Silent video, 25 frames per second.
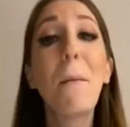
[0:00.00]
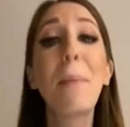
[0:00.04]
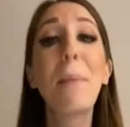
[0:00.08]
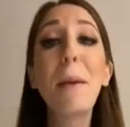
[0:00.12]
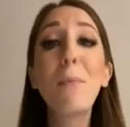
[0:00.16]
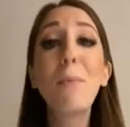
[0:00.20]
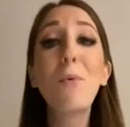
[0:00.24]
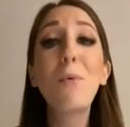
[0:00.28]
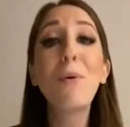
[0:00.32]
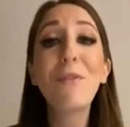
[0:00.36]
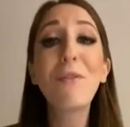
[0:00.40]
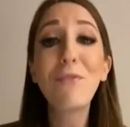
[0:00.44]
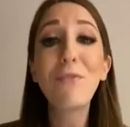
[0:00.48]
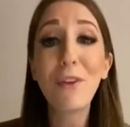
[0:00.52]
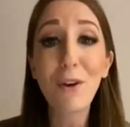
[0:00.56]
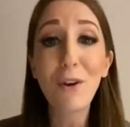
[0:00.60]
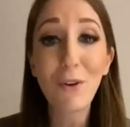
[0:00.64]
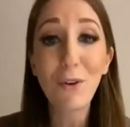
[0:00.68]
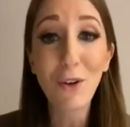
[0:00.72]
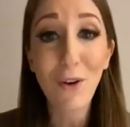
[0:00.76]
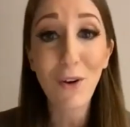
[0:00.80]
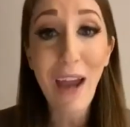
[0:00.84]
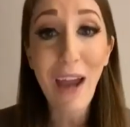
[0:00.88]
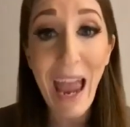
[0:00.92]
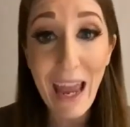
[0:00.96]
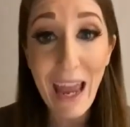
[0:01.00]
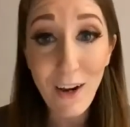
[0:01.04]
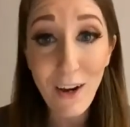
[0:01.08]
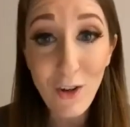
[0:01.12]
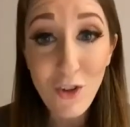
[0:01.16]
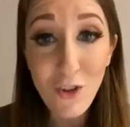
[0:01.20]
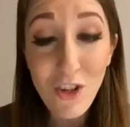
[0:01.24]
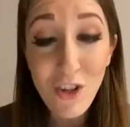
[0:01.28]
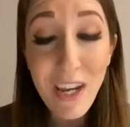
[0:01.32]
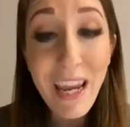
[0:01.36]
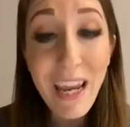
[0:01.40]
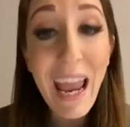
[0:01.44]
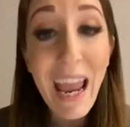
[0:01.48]
people will feel your
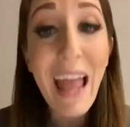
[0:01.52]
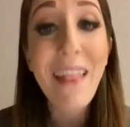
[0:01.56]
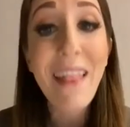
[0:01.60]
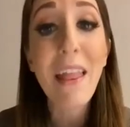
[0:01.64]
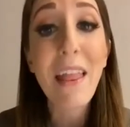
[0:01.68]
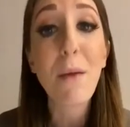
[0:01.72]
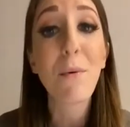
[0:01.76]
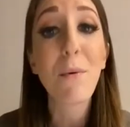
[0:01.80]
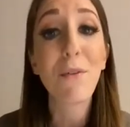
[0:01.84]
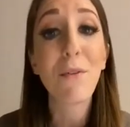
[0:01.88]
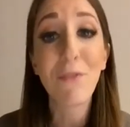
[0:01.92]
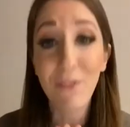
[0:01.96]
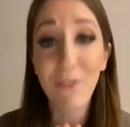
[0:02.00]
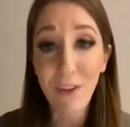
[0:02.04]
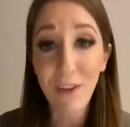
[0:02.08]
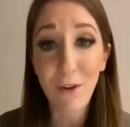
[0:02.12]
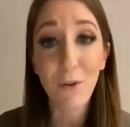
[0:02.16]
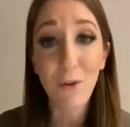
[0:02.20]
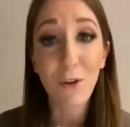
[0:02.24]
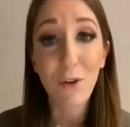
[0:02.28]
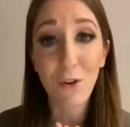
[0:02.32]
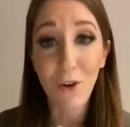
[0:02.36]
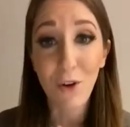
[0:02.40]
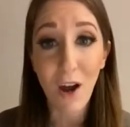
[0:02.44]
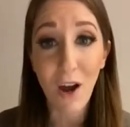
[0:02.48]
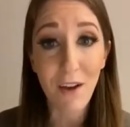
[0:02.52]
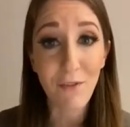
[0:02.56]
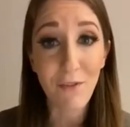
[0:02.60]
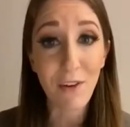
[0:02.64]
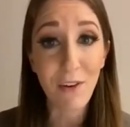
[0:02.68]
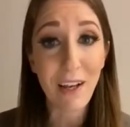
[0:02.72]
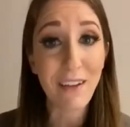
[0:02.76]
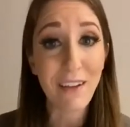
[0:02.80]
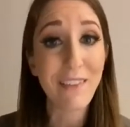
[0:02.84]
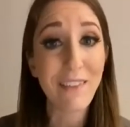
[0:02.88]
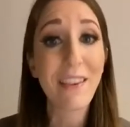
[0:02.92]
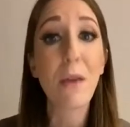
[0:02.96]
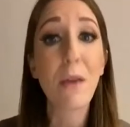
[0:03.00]
energy and they will feel your
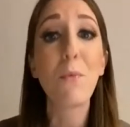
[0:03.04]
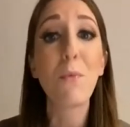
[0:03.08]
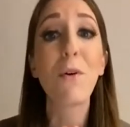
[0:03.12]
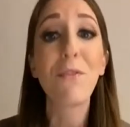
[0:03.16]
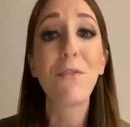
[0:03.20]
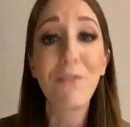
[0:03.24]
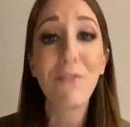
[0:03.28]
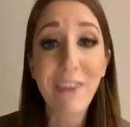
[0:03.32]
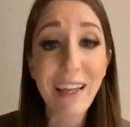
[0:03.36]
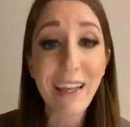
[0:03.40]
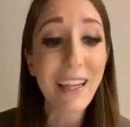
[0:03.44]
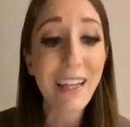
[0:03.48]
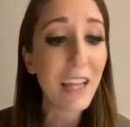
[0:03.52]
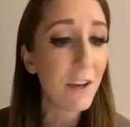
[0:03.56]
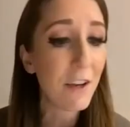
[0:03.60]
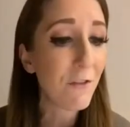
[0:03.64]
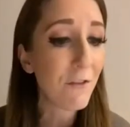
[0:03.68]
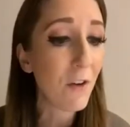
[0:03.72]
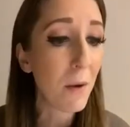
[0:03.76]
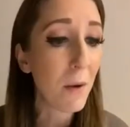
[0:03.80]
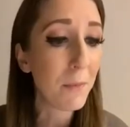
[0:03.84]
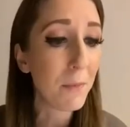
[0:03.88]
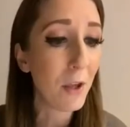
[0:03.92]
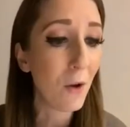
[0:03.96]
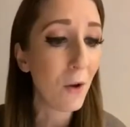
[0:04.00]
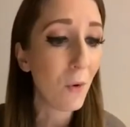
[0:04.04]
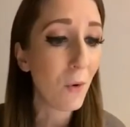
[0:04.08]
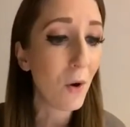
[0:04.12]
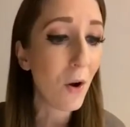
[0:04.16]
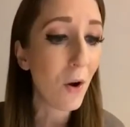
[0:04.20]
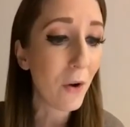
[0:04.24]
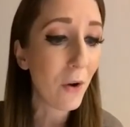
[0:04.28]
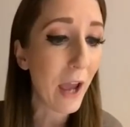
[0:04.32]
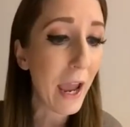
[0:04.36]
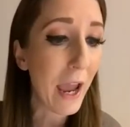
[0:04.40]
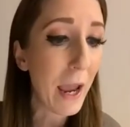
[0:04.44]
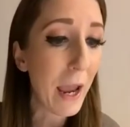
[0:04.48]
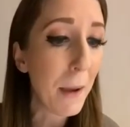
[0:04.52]
confidence they will feel it from you
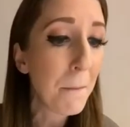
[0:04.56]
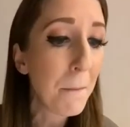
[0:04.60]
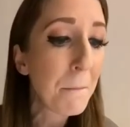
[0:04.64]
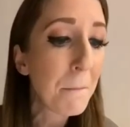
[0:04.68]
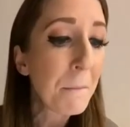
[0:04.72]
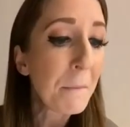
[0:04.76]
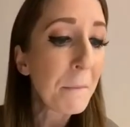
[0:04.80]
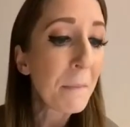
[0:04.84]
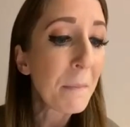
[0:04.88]
okay